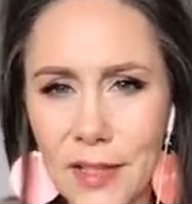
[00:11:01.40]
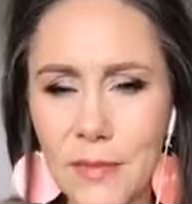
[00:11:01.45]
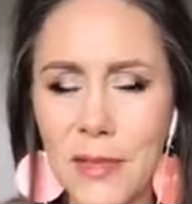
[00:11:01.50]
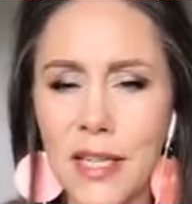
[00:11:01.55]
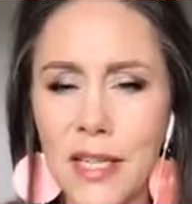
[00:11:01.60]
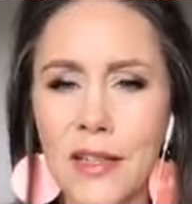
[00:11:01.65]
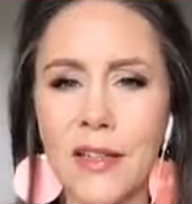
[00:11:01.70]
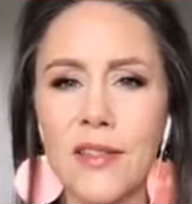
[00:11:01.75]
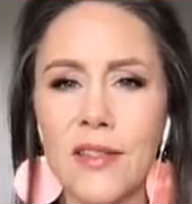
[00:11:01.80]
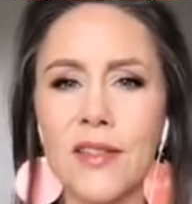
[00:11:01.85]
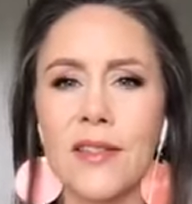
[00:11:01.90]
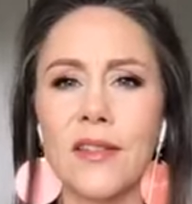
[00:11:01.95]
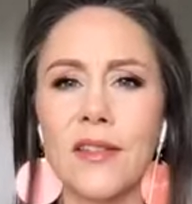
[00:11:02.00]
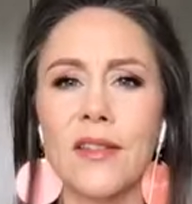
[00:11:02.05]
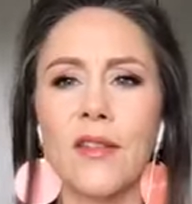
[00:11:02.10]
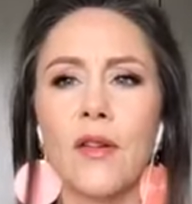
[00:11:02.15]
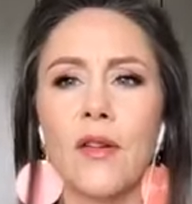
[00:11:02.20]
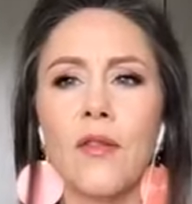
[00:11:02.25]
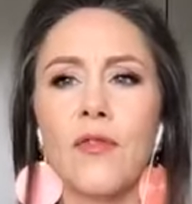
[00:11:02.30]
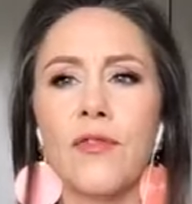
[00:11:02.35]
to me, because
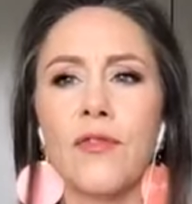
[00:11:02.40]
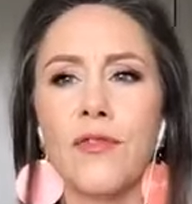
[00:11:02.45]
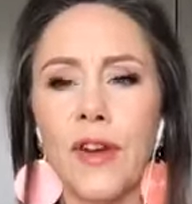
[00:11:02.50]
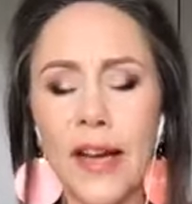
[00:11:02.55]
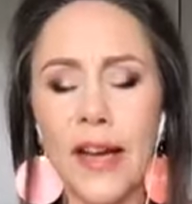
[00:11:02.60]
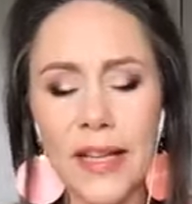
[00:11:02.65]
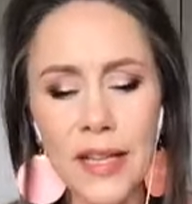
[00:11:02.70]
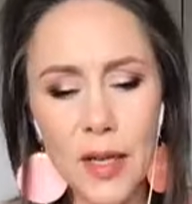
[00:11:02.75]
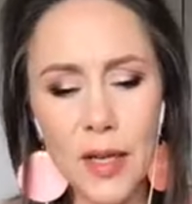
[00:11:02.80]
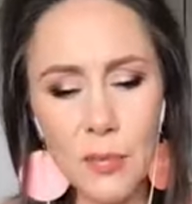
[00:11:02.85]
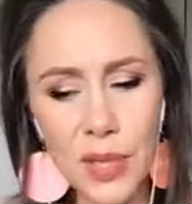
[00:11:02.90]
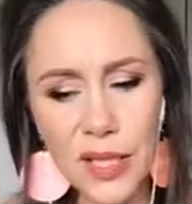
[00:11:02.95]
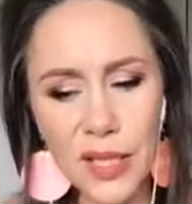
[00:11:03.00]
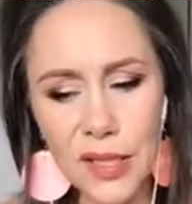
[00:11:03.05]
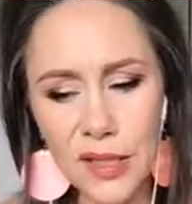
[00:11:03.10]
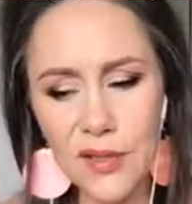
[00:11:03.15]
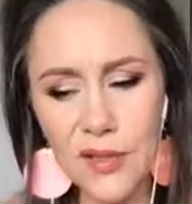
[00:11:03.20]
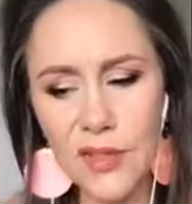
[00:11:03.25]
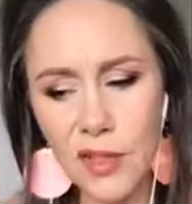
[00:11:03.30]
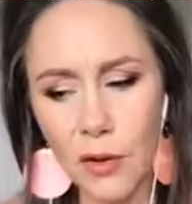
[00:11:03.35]
finite
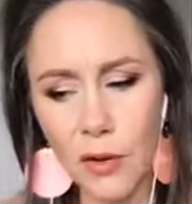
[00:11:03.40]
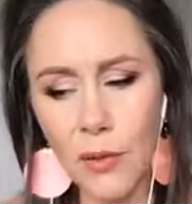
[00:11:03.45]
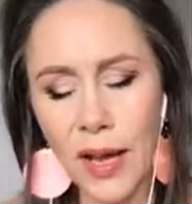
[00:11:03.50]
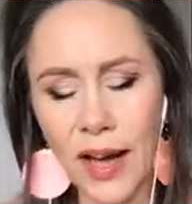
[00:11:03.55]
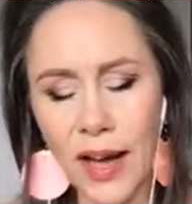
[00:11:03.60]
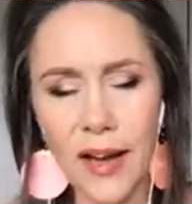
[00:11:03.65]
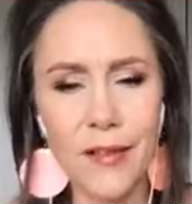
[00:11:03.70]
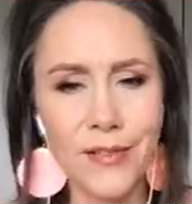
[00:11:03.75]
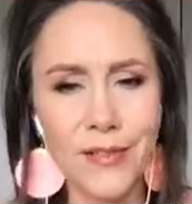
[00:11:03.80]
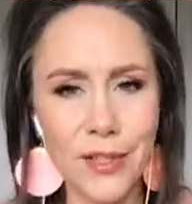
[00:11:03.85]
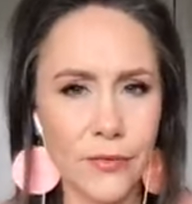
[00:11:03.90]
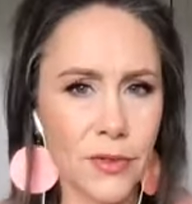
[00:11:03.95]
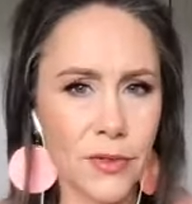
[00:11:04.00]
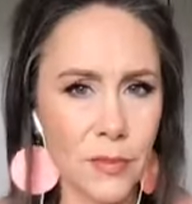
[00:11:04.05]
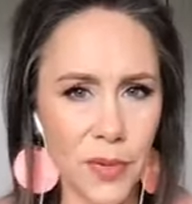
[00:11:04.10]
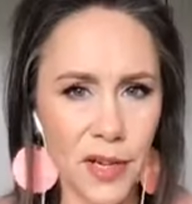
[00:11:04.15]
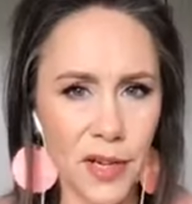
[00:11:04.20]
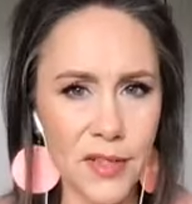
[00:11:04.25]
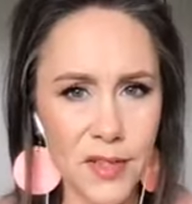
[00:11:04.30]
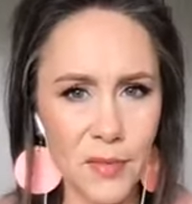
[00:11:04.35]
beings don't have different
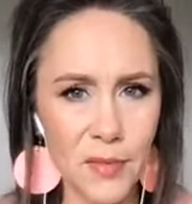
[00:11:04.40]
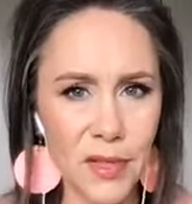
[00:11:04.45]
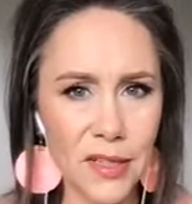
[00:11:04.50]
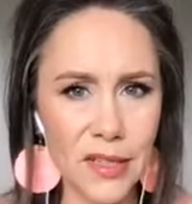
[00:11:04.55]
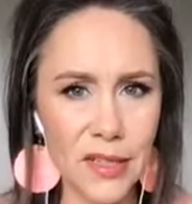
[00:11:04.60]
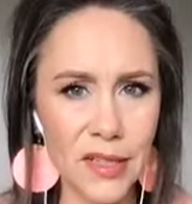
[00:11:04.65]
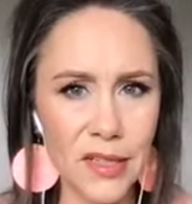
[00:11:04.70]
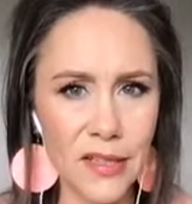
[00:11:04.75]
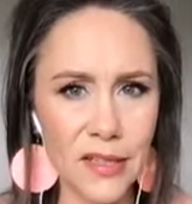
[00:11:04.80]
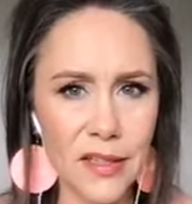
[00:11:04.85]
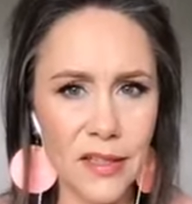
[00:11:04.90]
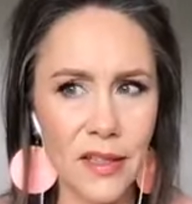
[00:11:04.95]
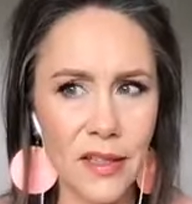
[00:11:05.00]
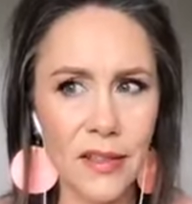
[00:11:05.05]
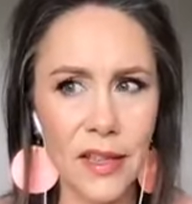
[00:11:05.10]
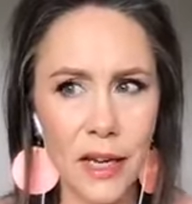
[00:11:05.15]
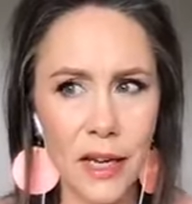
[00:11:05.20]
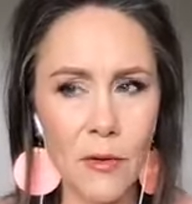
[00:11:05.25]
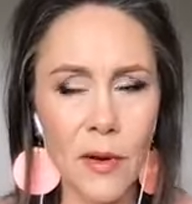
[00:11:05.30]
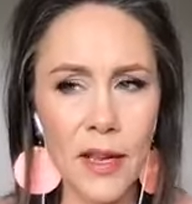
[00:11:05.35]
possibilities.
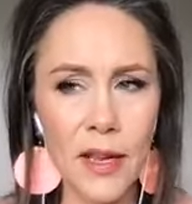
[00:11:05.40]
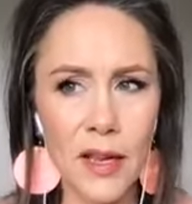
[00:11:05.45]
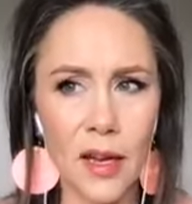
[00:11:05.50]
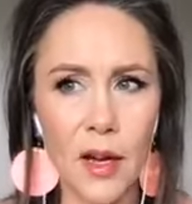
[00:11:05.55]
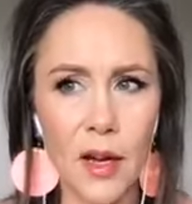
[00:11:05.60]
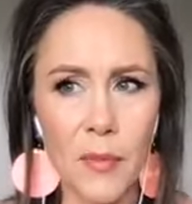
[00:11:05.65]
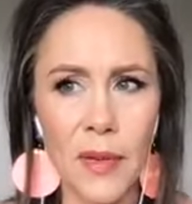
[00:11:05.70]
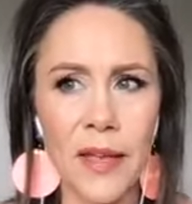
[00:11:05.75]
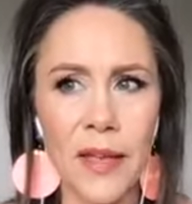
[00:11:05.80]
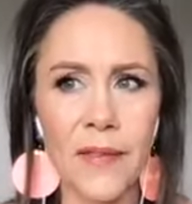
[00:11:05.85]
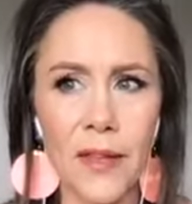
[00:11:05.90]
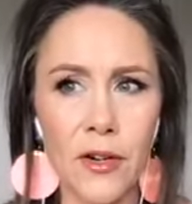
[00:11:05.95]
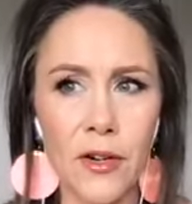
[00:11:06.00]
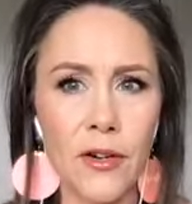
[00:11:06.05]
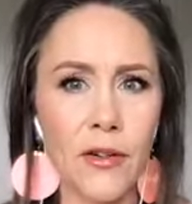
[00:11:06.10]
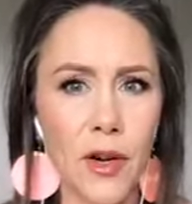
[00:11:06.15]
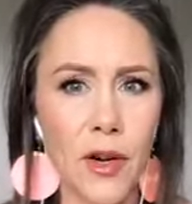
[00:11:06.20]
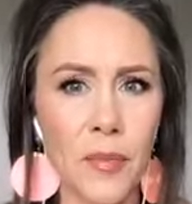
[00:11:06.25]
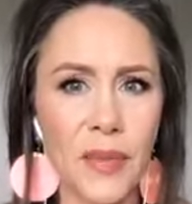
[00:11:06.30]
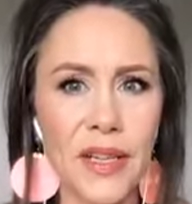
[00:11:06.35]
They wake up and they're
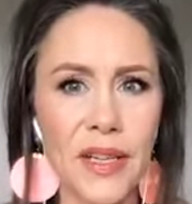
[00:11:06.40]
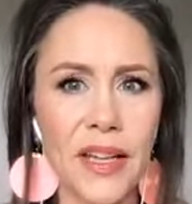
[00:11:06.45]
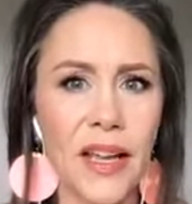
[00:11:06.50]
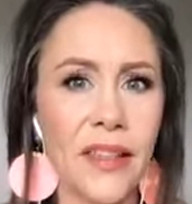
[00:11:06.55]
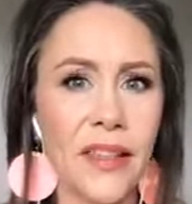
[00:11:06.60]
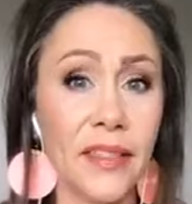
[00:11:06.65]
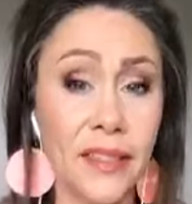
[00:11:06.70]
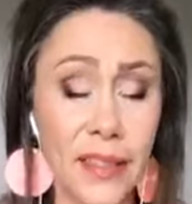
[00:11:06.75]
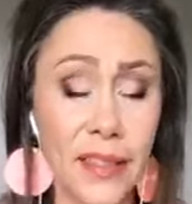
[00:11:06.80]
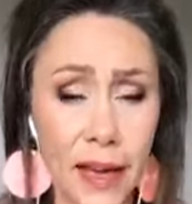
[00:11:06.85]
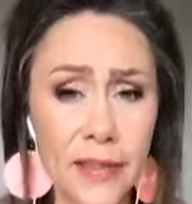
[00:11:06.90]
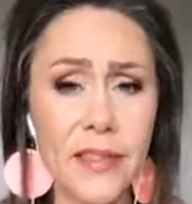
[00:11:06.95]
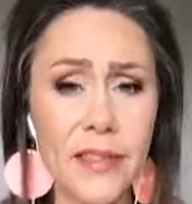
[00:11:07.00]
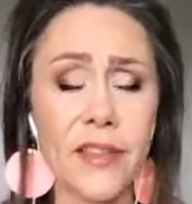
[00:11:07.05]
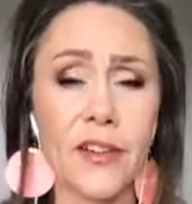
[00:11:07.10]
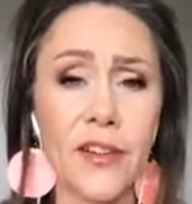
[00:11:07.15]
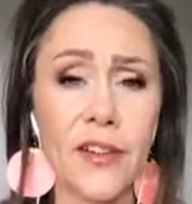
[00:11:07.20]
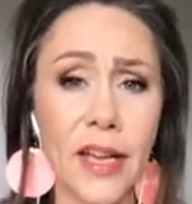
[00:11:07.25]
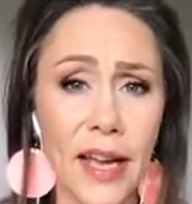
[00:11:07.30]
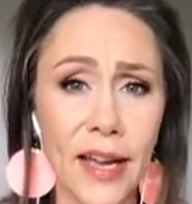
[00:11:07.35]
grumpy and that's
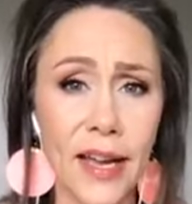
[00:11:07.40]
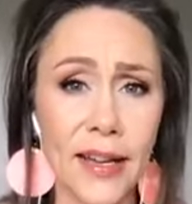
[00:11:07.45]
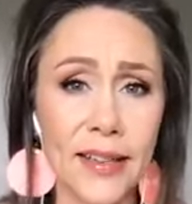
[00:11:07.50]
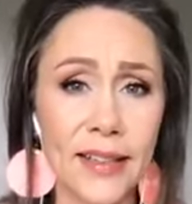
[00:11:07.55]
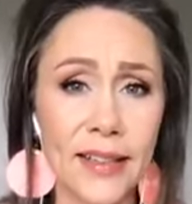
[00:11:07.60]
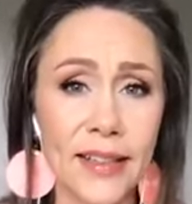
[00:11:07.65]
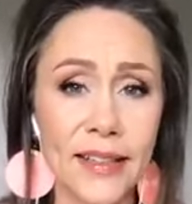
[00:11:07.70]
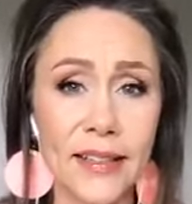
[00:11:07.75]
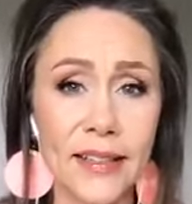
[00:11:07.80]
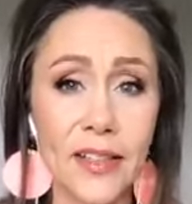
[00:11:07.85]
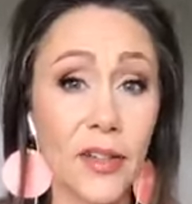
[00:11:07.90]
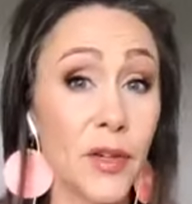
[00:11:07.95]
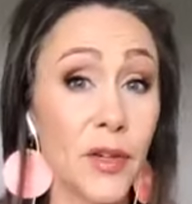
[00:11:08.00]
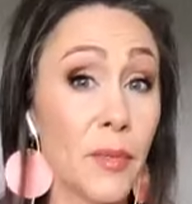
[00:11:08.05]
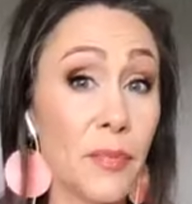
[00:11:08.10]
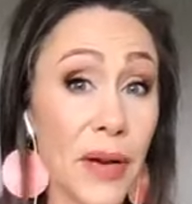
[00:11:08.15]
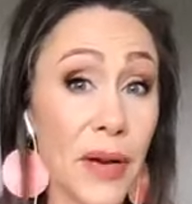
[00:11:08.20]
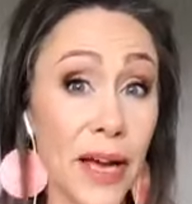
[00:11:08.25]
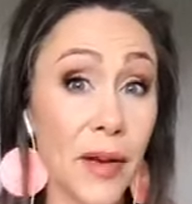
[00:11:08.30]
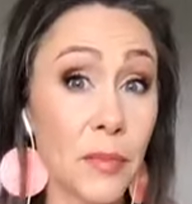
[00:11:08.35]
their day. They're in a
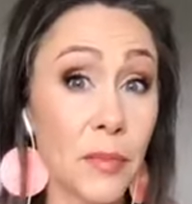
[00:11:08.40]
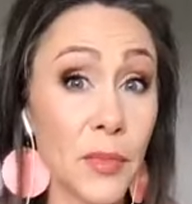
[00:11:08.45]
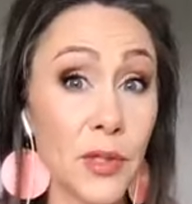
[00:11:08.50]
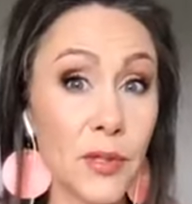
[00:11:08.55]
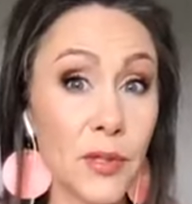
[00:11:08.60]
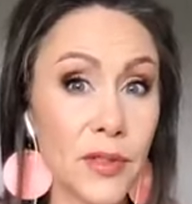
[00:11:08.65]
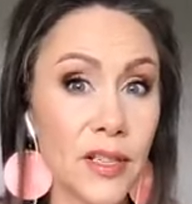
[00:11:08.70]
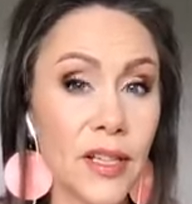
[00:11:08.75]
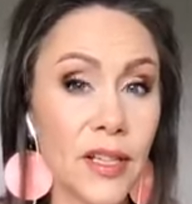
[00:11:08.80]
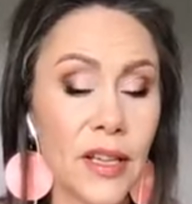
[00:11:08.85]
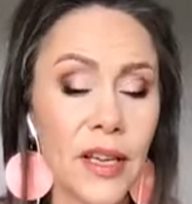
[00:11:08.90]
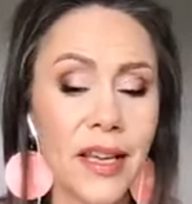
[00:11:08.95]
bad mood.